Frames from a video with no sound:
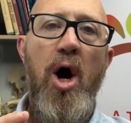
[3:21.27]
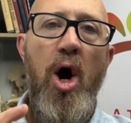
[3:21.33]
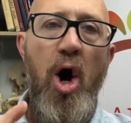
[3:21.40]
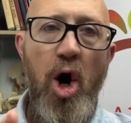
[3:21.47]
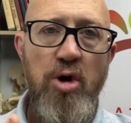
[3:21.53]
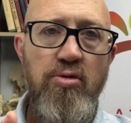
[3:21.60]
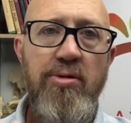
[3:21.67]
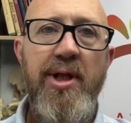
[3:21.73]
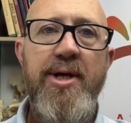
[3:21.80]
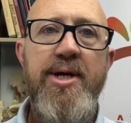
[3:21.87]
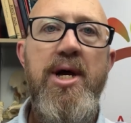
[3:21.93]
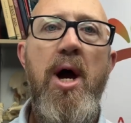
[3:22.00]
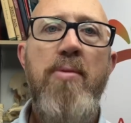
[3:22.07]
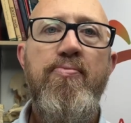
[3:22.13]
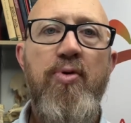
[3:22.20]

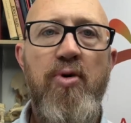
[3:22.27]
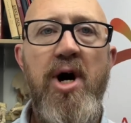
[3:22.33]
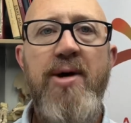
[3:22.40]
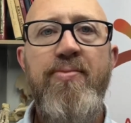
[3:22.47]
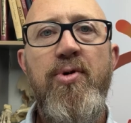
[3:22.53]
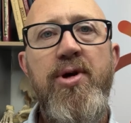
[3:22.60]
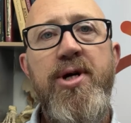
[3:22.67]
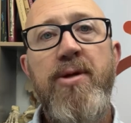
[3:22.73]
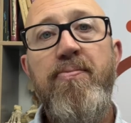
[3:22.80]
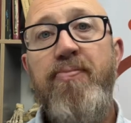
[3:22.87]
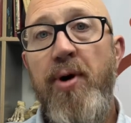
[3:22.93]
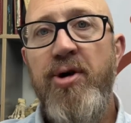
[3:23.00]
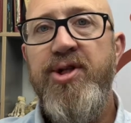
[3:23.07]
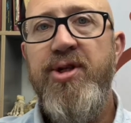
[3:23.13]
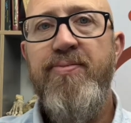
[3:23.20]
Only primary and
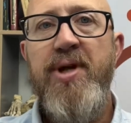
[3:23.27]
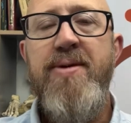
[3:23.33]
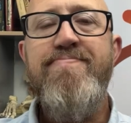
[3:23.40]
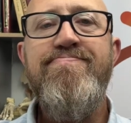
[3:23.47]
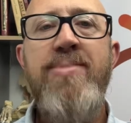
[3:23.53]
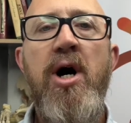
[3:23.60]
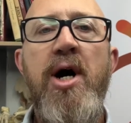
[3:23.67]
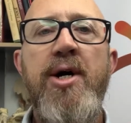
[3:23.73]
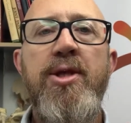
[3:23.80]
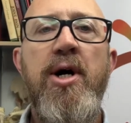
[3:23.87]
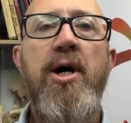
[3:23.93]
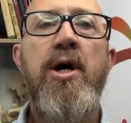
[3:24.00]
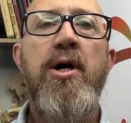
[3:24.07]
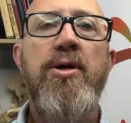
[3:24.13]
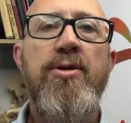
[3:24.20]
possibly
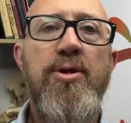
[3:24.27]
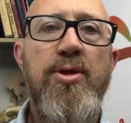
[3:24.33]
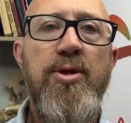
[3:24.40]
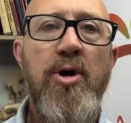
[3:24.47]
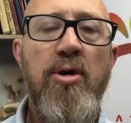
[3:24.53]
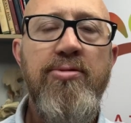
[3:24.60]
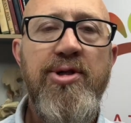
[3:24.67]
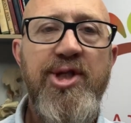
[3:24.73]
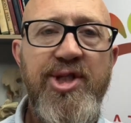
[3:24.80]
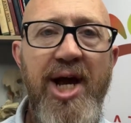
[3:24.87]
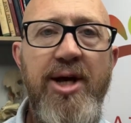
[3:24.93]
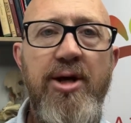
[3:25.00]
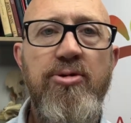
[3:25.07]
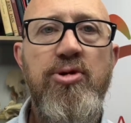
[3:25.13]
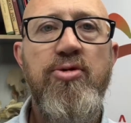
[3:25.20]
minor
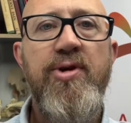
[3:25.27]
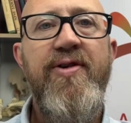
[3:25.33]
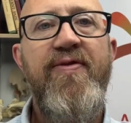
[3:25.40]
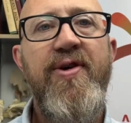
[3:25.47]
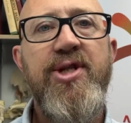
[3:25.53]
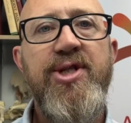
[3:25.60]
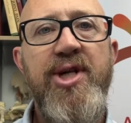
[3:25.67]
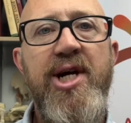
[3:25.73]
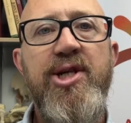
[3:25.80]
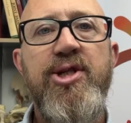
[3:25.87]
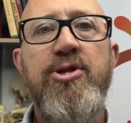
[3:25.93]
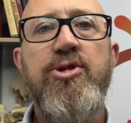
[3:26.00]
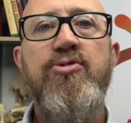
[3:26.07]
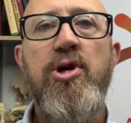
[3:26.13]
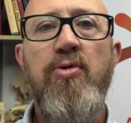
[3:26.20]
non-secondary
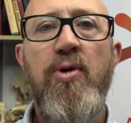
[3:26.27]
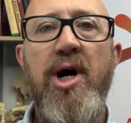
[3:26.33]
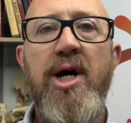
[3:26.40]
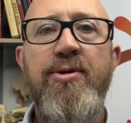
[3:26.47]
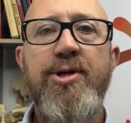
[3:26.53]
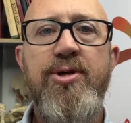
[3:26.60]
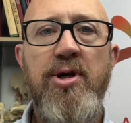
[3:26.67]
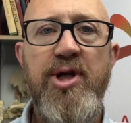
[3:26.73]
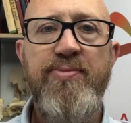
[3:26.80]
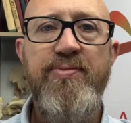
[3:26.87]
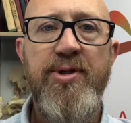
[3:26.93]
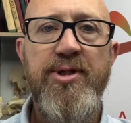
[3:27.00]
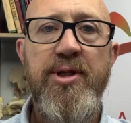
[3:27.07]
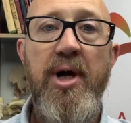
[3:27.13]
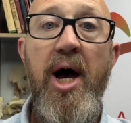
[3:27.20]
fixations require
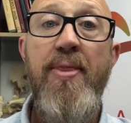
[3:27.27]
adjustment,